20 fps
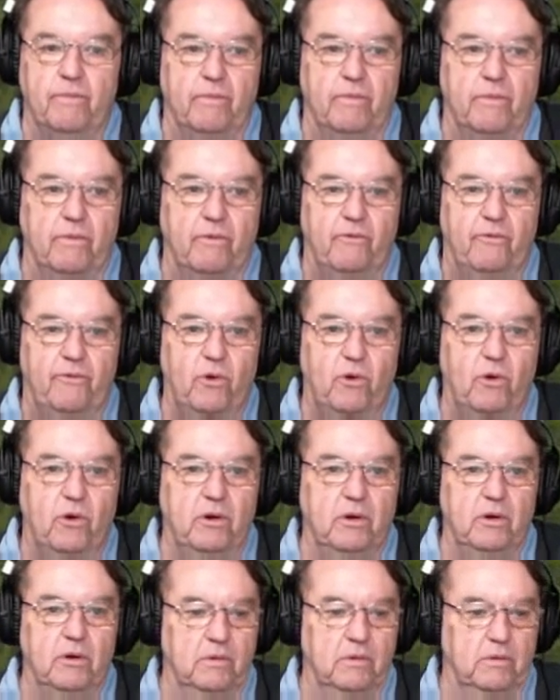
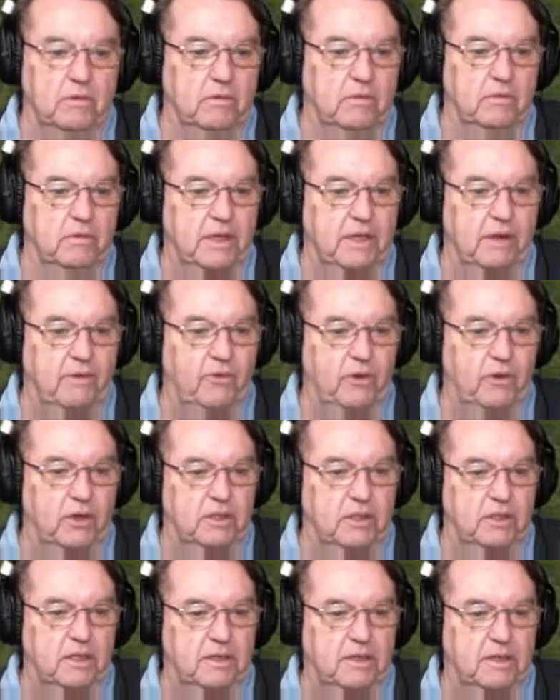4
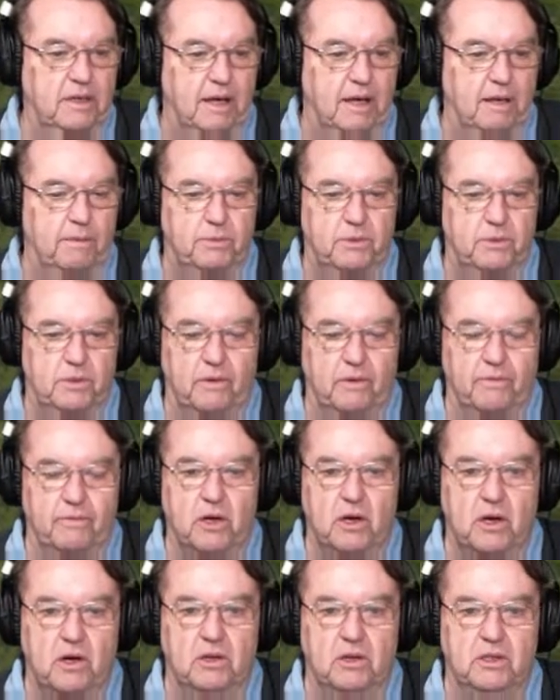different types of
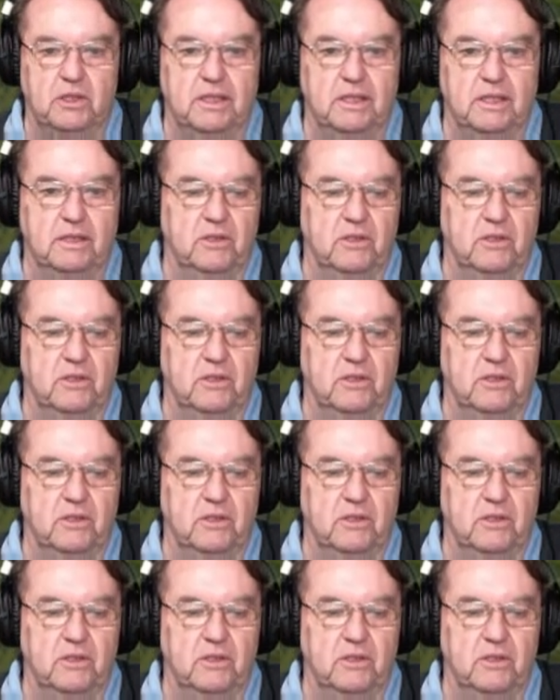cards,